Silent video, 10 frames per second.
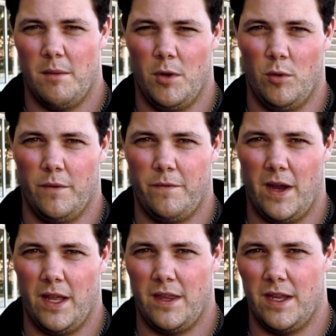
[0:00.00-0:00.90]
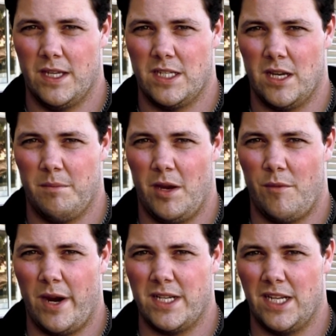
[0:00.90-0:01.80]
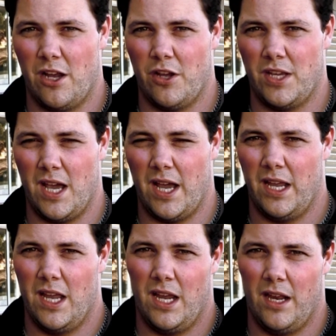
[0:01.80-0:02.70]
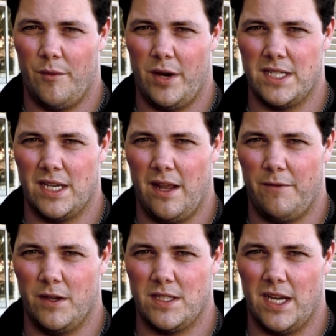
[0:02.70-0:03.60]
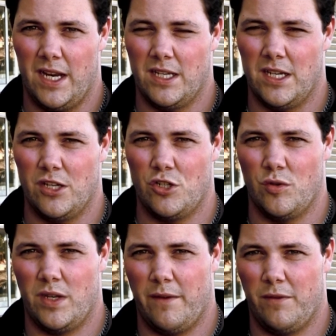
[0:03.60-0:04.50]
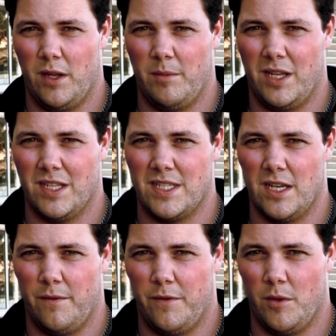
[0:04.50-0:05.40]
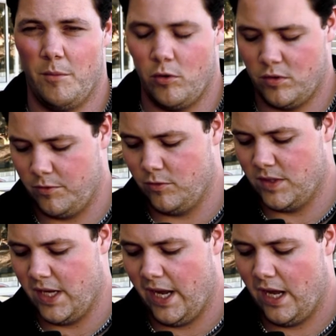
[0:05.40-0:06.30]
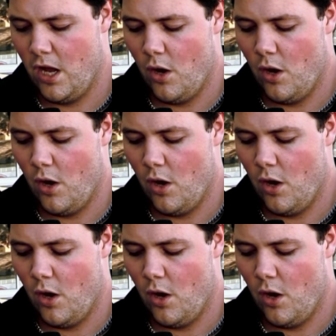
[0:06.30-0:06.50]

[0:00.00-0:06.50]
Millwood Faith has been racing okay in recent efforts and should definitely be considered for the multiples there.